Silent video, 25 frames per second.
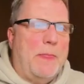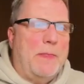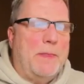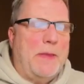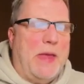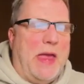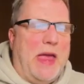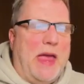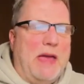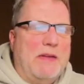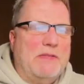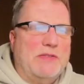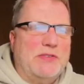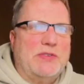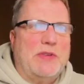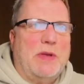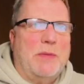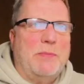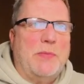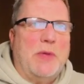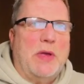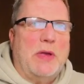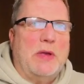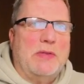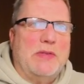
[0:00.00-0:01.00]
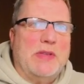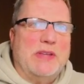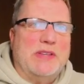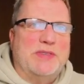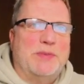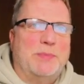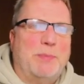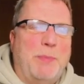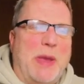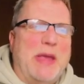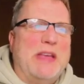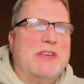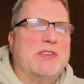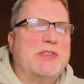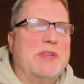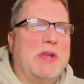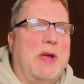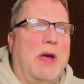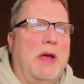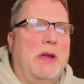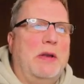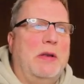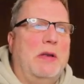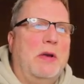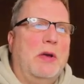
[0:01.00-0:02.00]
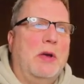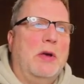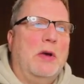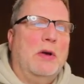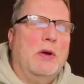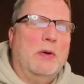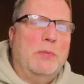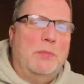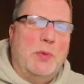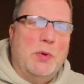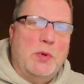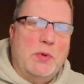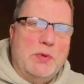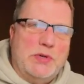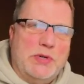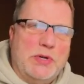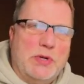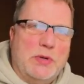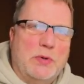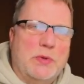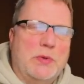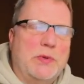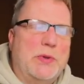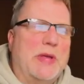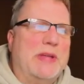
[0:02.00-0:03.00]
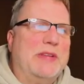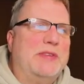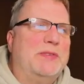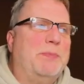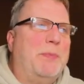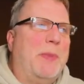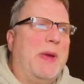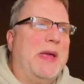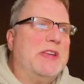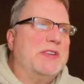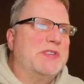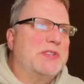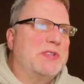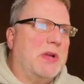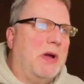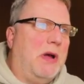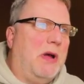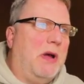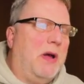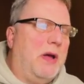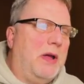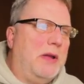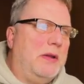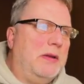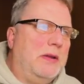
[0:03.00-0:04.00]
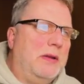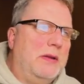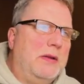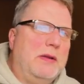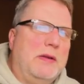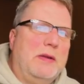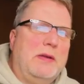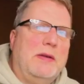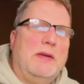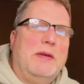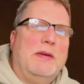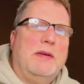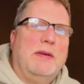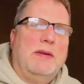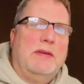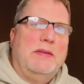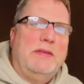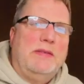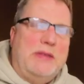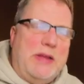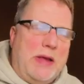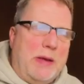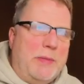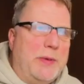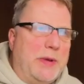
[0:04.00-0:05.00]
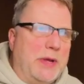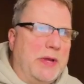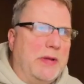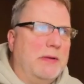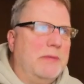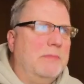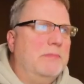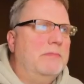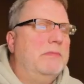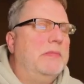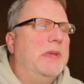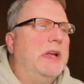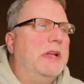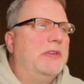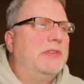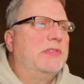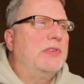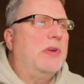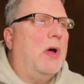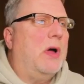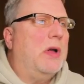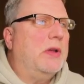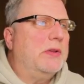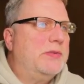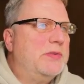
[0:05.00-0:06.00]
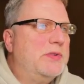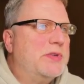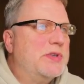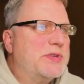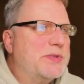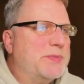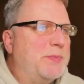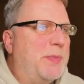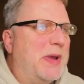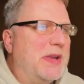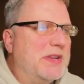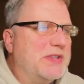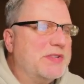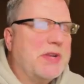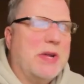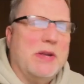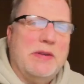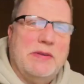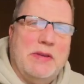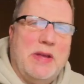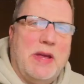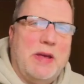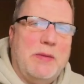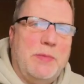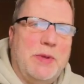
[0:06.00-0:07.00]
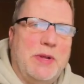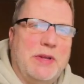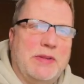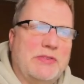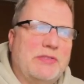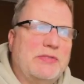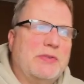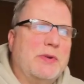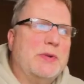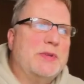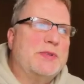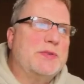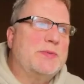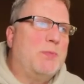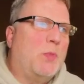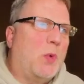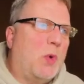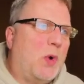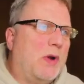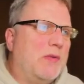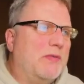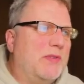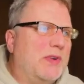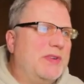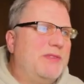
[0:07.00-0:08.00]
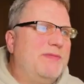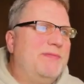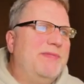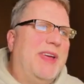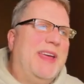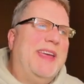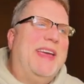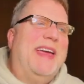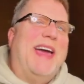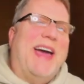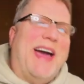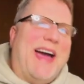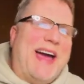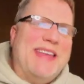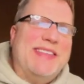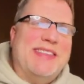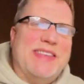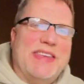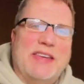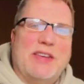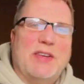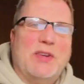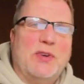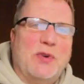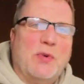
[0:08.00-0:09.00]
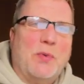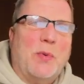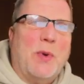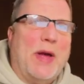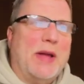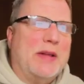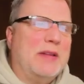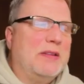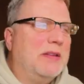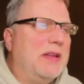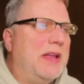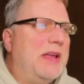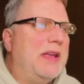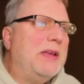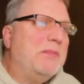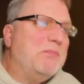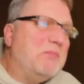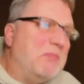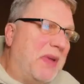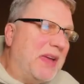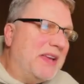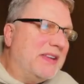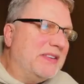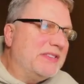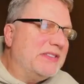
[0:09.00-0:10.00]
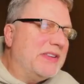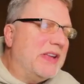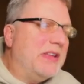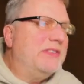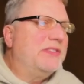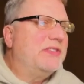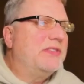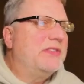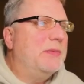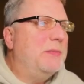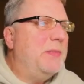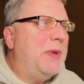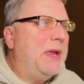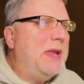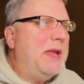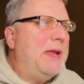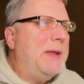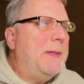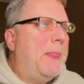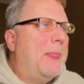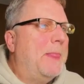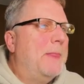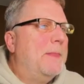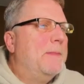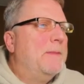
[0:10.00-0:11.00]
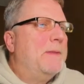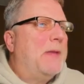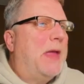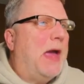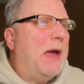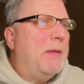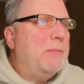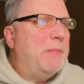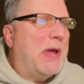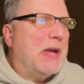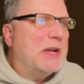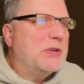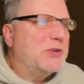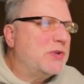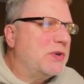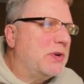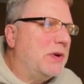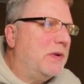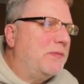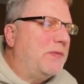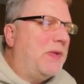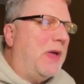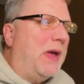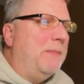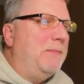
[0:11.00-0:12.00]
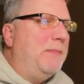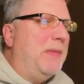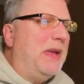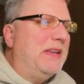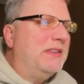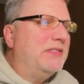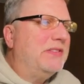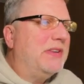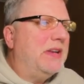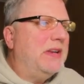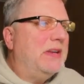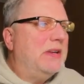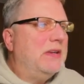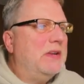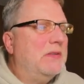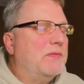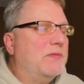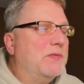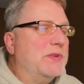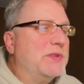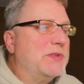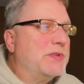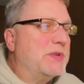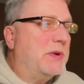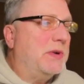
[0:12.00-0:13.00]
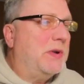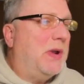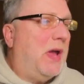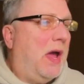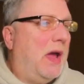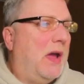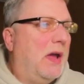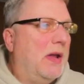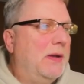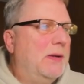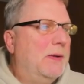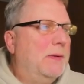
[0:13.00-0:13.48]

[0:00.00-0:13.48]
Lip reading: have something that's based on Ubuntu that's based on Debian. It's all just based on Debian. So it's more of I think a direct link makes sense to me. I'm not sure if that makes any difference or not.